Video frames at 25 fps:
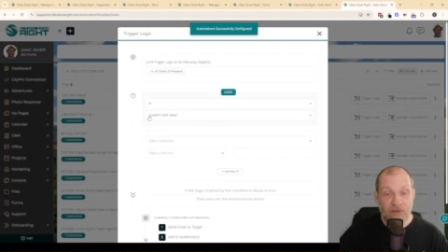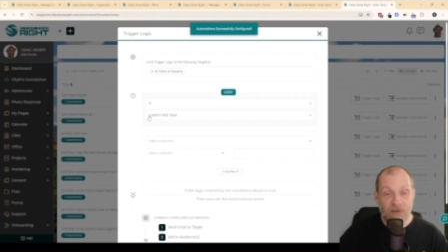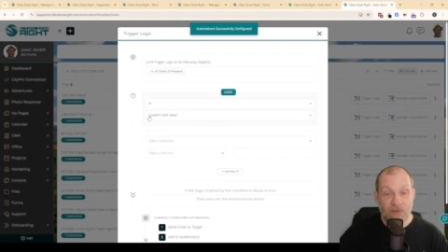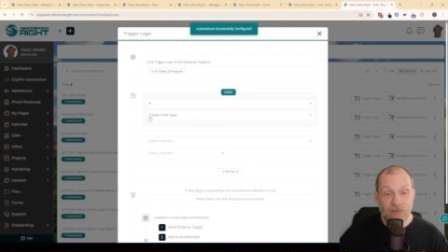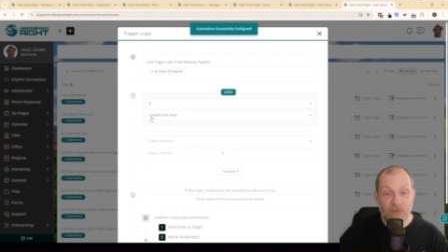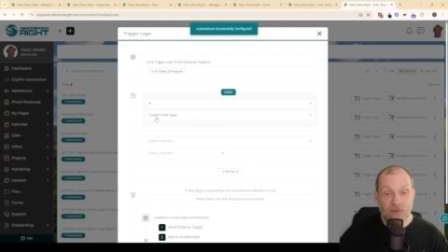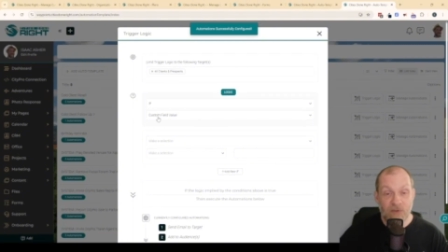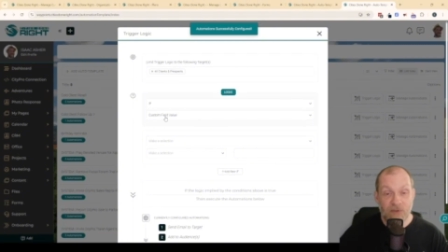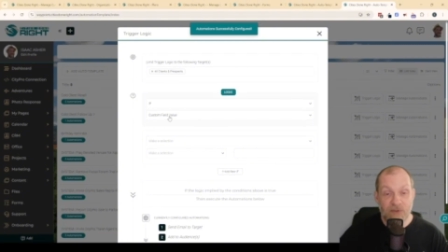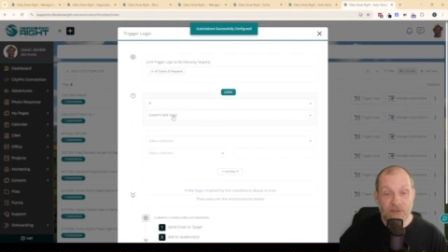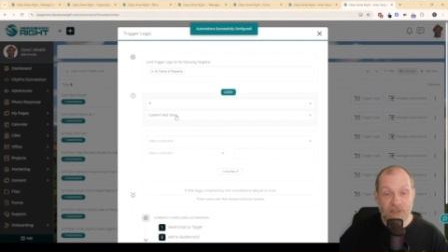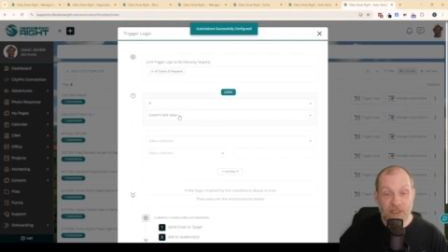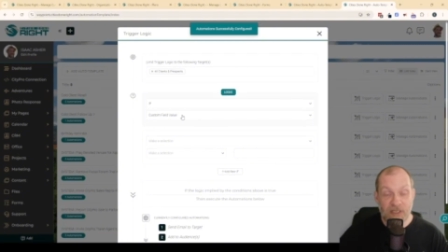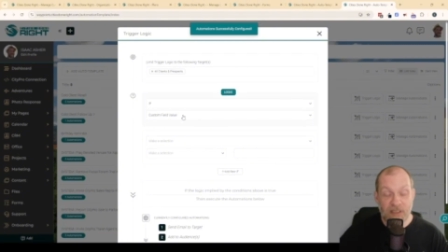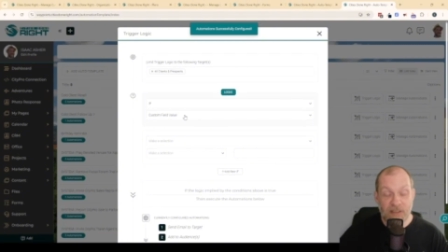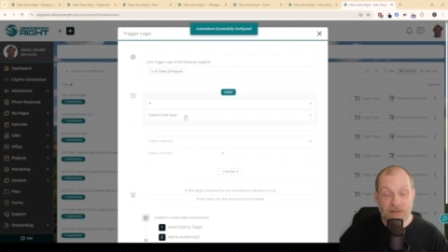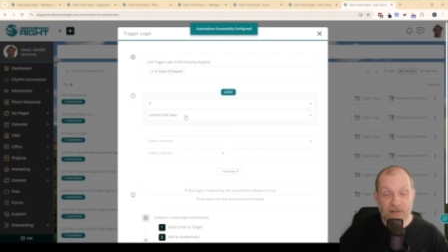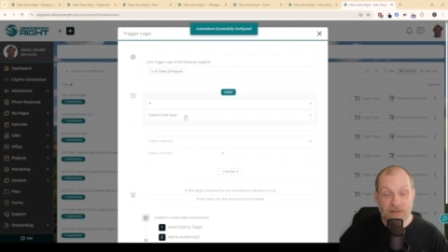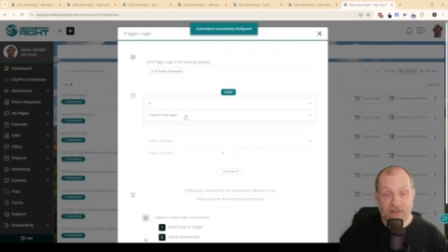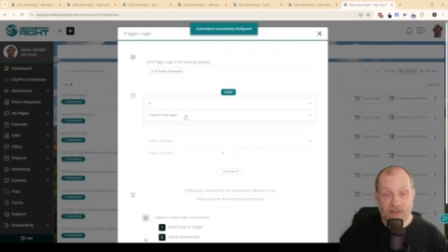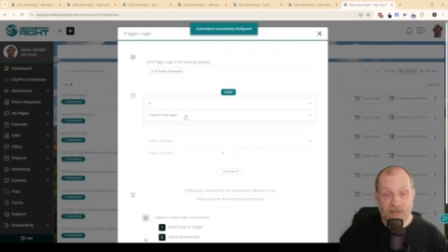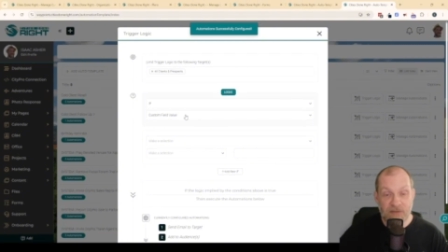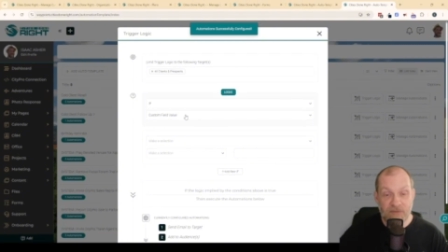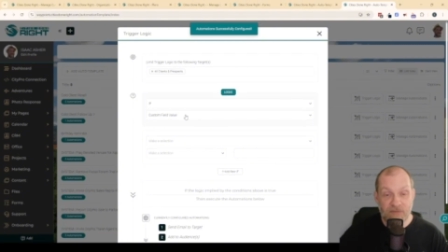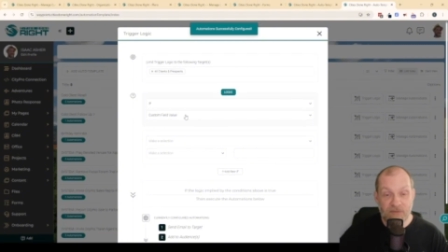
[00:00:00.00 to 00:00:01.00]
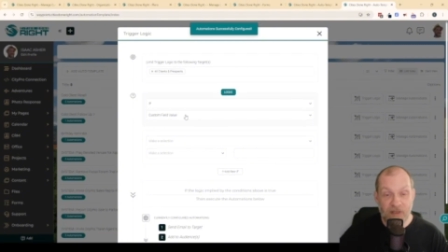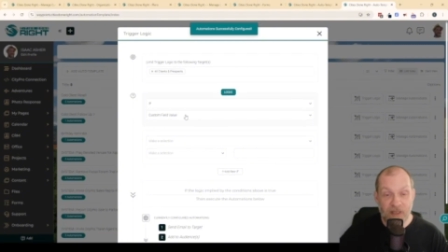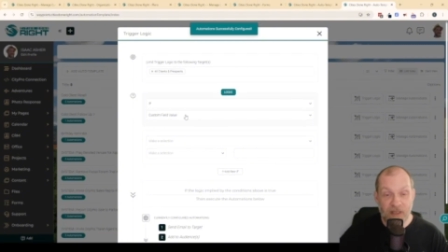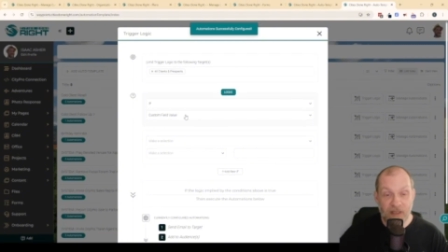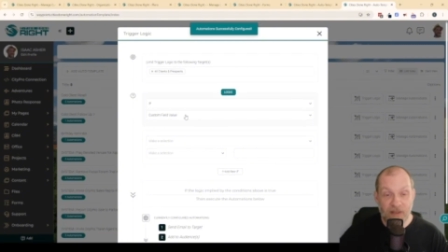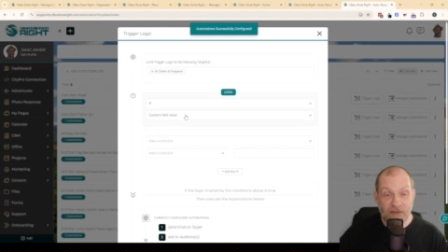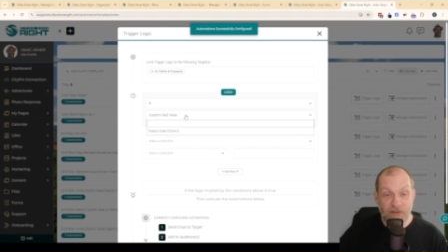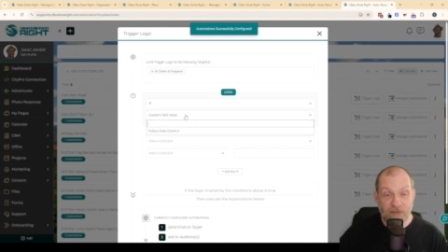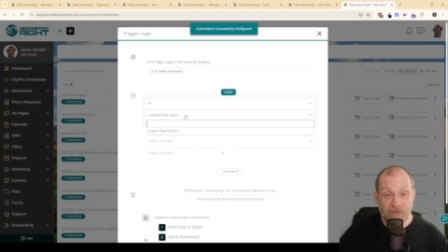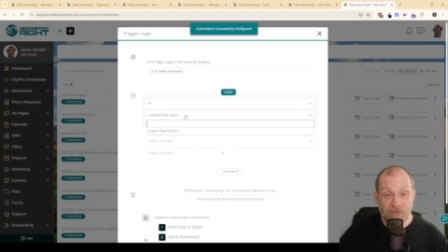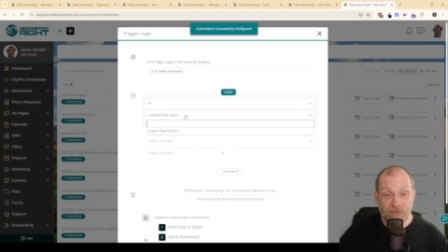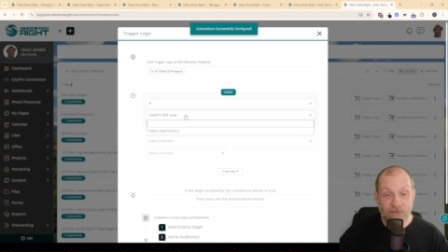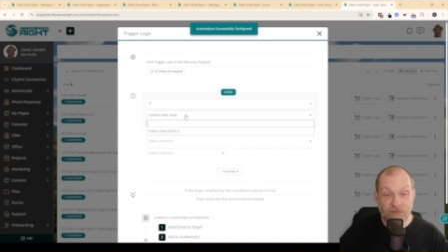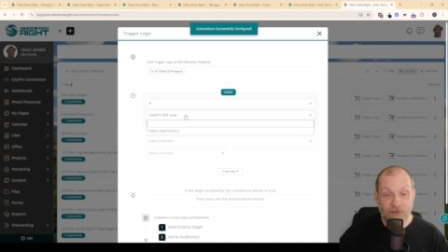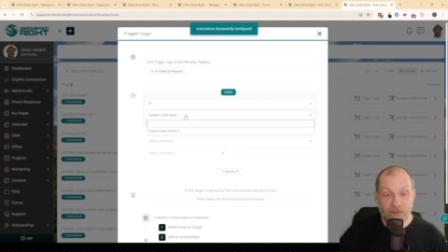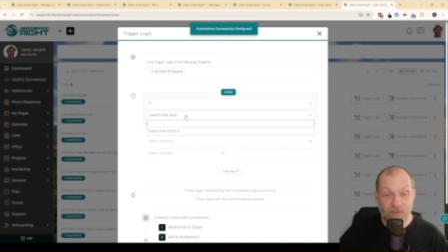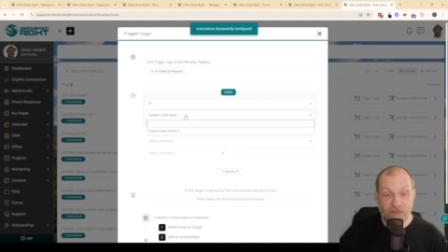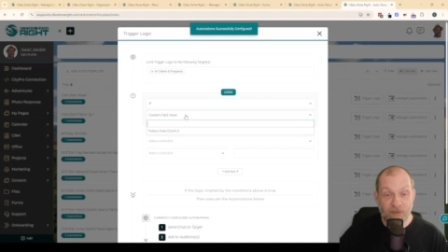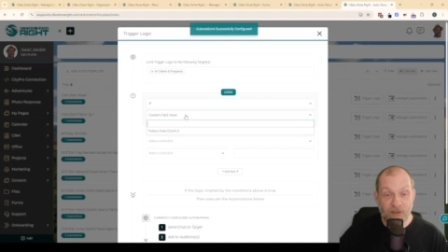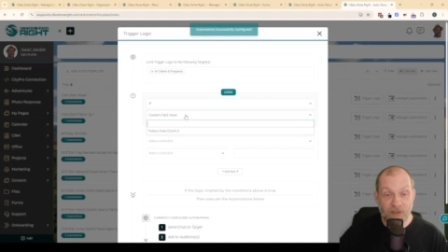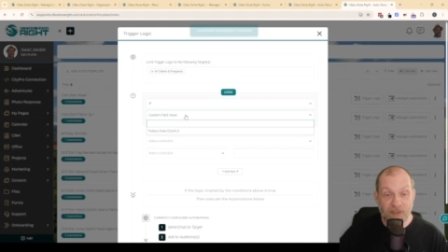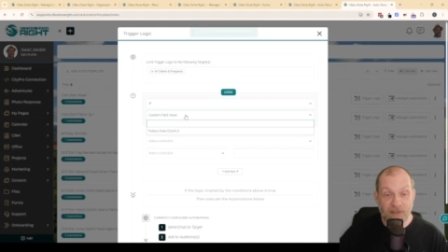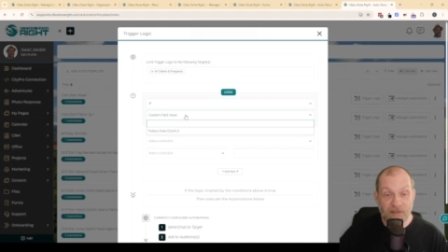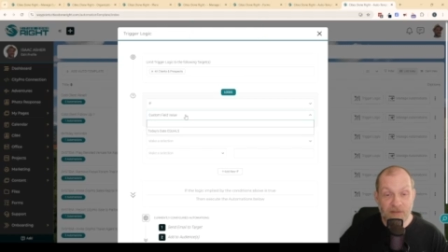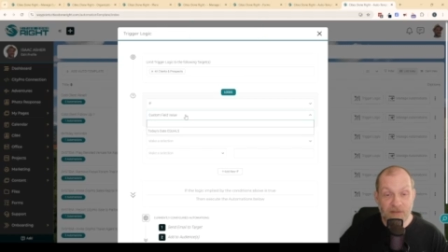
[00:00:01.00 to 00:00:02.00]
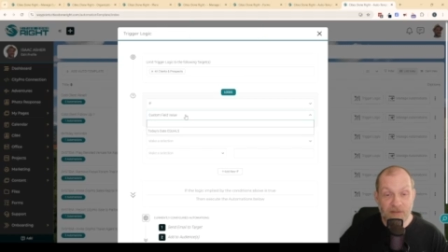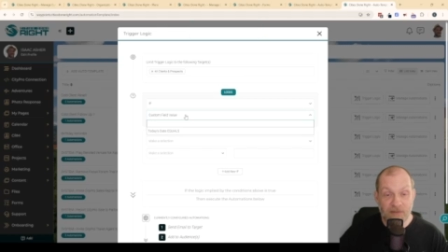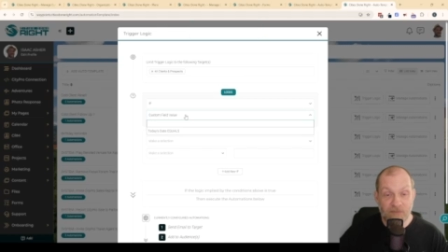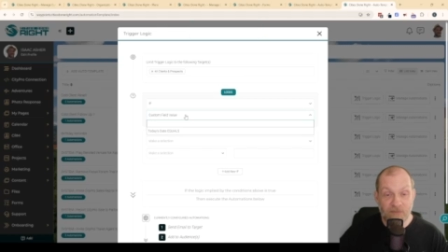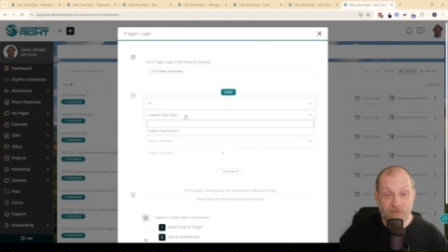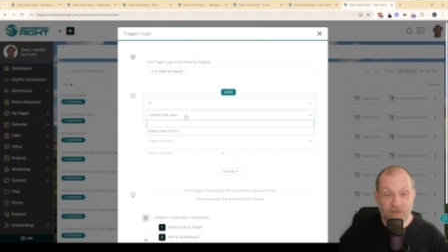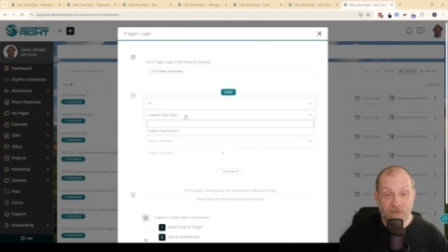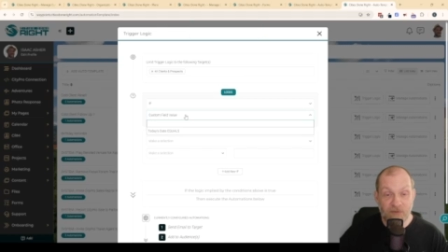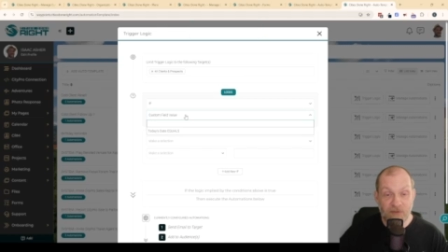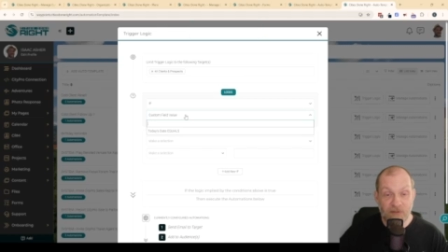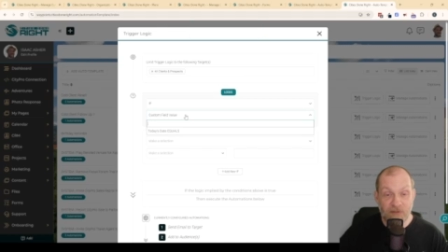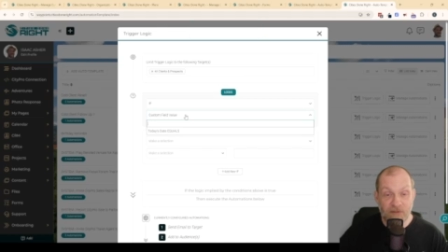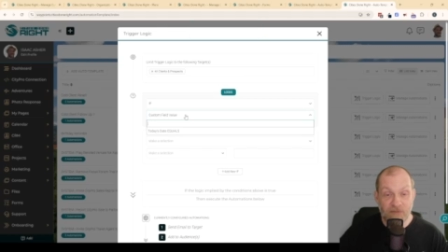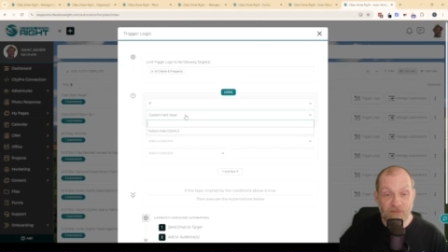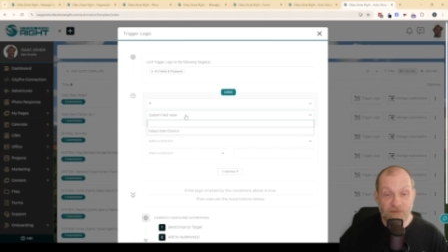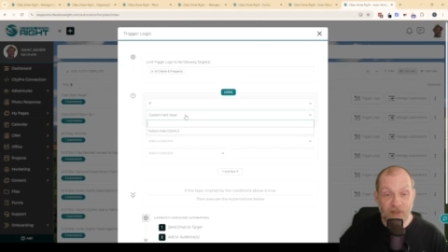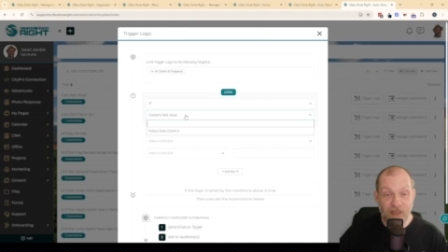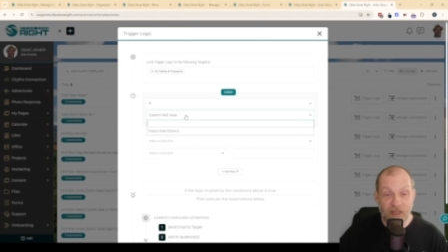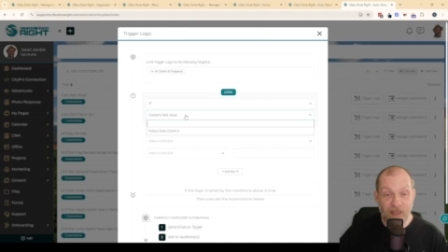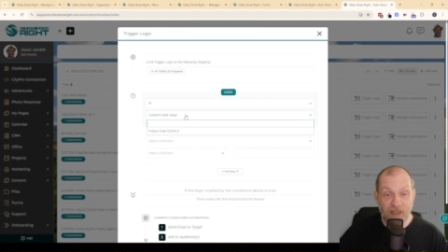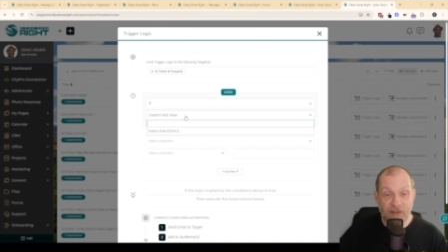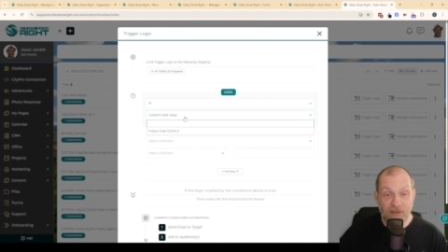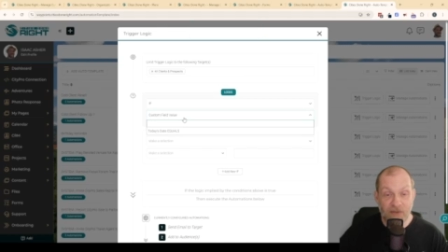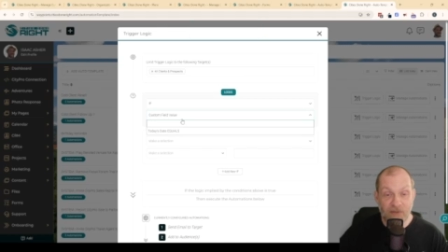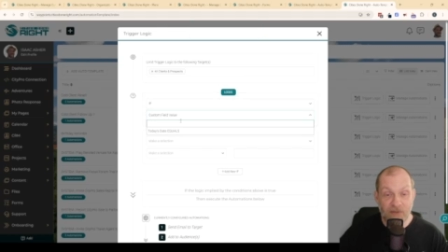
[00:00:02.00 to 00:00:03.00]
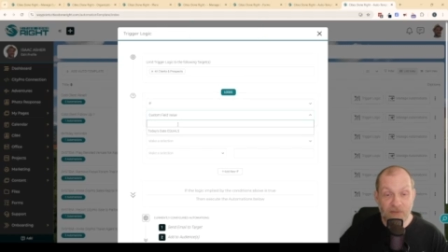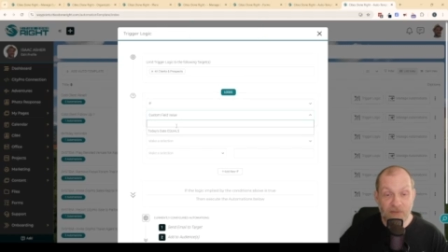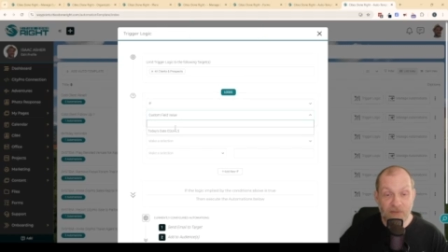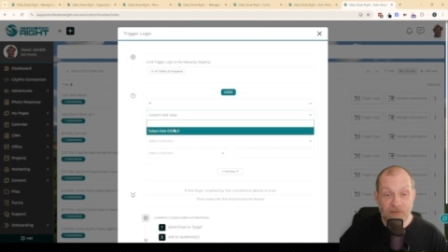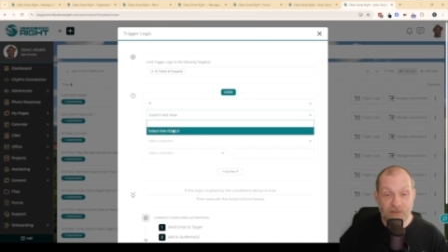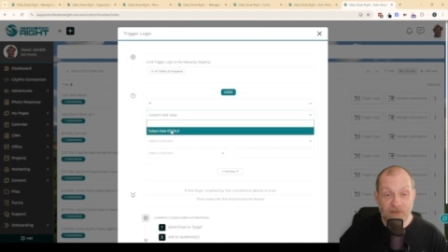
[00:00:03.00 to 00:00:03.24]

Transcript: we'll change this value from custom field value